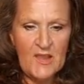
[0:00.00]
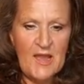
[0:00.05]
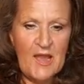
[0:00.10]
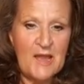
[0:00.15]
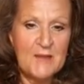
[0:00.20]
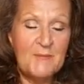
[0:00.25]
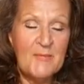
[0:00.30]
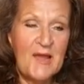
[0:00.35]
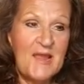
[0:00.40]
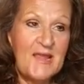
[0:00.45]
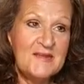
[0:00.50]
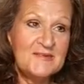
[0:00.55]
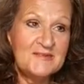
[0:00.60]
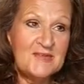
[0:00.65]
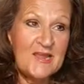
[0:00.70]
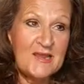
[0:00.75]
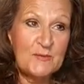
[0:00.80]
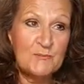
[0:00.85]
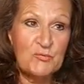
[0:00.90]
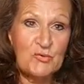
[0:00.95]
I might
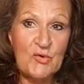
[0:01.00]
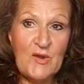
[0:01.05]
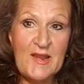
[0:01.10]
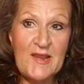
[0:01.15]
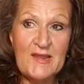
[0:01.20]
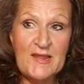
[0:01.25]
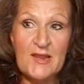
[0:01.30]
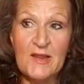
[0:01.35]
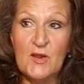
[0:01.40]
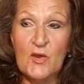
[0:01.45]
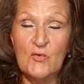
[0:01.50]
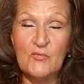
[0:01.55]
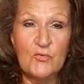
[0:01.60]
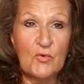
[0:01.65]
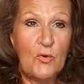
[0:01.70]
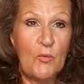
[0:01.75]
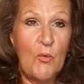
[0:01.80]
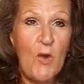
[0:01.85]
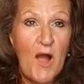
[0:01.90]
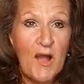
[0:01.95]
take a break and go
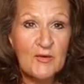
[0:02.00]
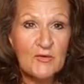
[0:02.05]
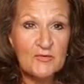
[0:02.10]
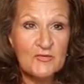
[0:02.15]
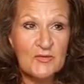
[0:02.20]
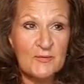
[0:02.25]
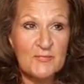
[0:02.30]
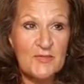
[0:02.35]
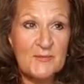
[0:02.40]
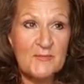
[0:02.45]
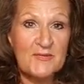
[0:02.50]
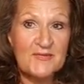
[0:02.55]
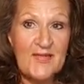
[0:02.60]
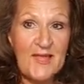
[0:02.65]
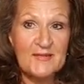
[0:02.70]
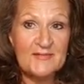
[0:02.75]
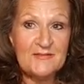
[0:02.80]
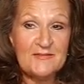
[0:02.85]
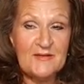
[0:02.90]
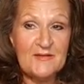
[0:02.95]
for a walk or something, but
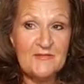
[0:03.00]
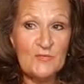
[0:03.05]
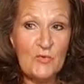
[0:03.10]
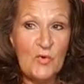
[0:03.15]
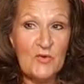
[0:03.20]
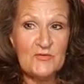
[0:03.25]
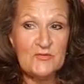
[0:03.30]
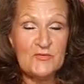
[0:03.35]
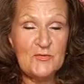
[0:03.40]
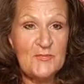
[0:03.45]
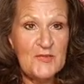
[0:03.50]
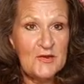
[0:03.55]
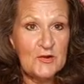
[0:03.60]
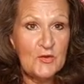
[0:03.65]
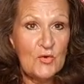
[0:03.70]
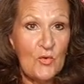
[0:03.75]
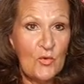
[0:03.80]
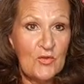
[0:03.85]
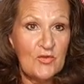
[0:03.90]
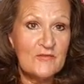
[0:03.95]
that's, of course, to meet a
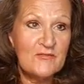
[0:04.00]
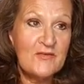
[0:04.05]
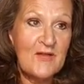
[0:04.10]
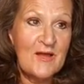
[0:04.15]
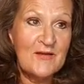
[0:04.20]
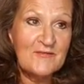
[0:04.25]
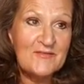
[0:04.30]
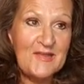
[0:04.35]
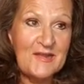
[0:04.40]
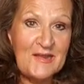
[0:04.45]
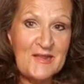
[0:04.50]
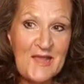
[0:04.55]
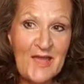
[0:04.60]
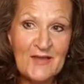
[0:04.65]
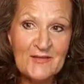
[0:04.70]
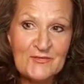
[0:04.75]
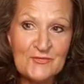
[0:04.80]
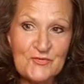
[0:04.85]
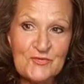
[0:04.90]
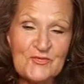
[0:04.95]
goal of, of getting
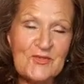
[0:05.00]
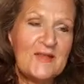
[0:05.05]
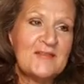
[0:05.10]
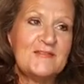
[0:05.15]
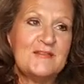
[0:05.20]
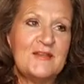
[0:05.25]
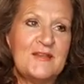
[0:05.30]
exercise.